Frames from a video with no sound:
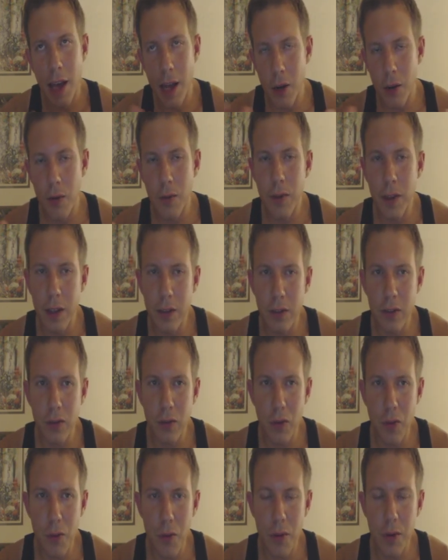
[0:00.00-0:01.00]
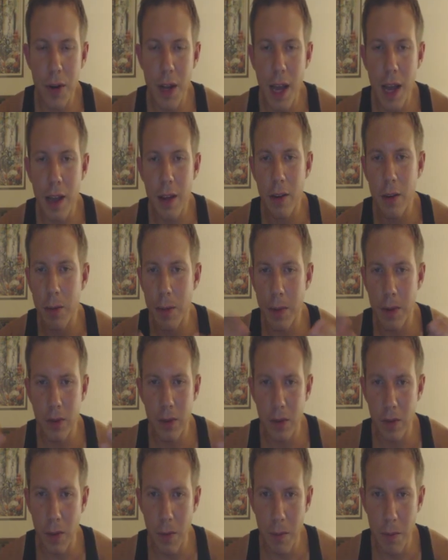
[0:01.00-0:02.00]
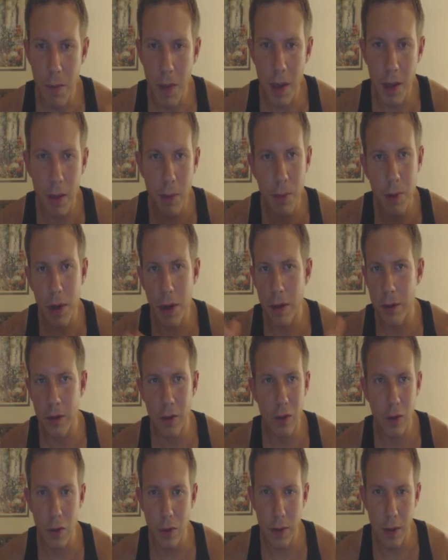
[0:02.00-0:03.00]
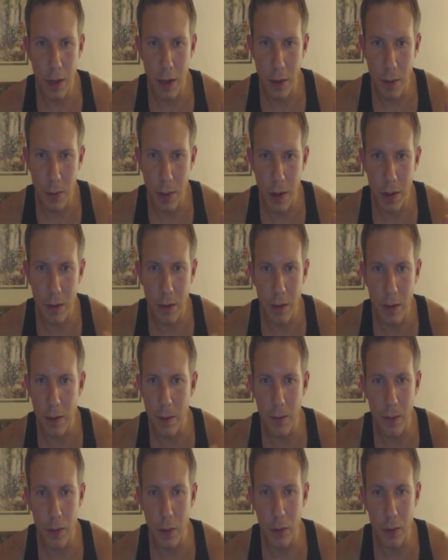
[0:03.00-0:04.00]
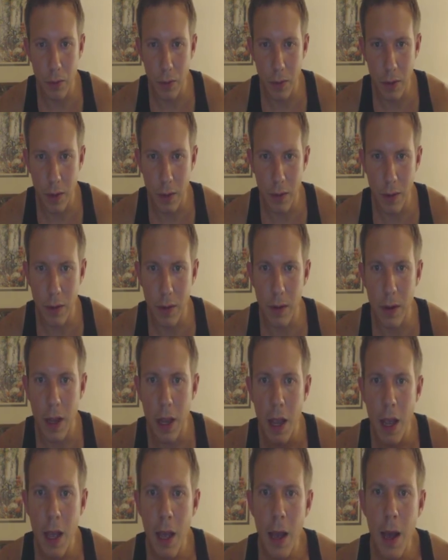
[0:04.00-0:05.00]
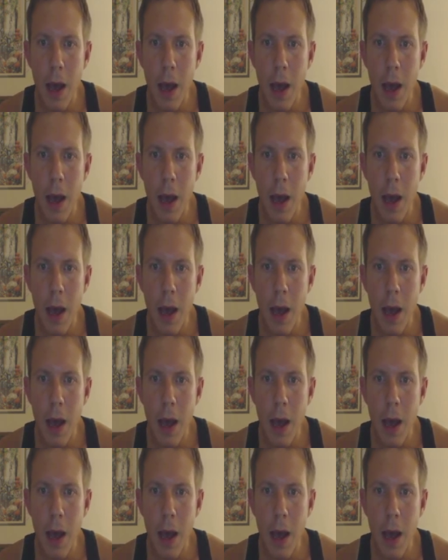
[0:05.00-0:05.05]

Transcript: I don't know if that's true or not. It could be just a myth, but I just do it anyways, and it feels really good.